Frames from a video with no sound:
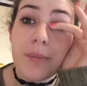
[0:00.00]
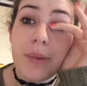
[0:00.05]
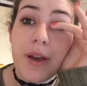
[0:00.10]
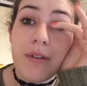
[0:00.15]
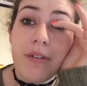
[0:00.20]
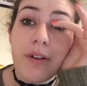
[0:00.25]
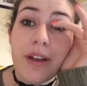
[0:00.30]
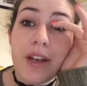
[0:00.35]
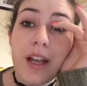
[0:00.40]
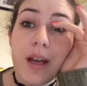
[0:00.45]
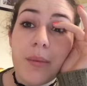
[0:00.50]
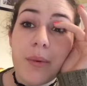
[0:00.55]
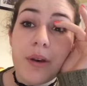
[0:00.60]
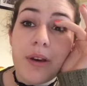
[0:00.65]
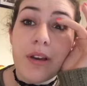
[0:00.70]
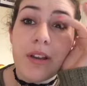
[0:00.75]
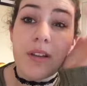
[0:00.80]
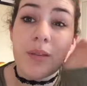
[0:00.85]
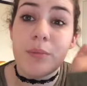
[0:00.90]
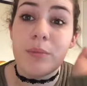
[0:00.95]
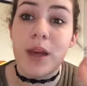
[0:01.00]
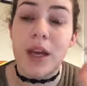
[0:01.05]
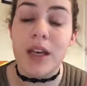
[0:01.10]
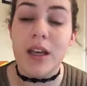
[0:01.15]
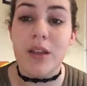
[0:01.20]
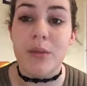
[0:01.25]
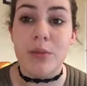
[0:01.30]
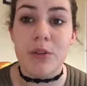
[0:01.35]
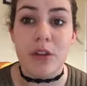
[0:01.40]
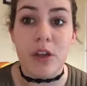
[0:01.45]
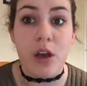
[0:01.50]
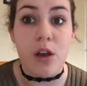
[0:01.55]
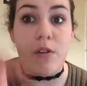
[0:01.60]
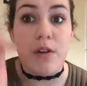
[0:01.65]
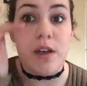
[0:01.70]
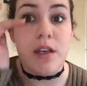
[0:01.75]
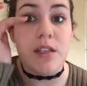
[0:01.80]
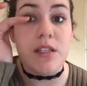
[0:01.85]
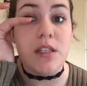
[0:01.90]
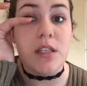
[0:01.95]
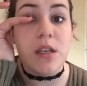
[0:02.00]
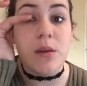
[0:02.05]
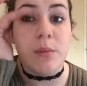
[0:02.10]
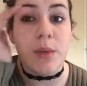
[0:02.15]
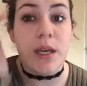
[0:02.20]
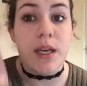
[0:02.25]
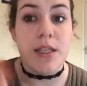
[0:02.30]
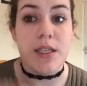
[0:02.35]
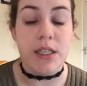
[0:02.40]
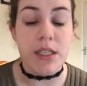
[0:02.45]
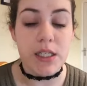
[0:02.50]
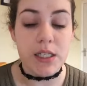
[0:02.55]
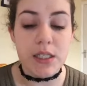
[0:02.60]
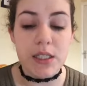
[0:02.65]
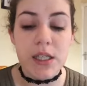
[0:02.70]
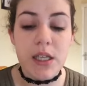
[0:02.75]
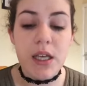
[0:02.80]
perfect right now because MAC mascara is amazing.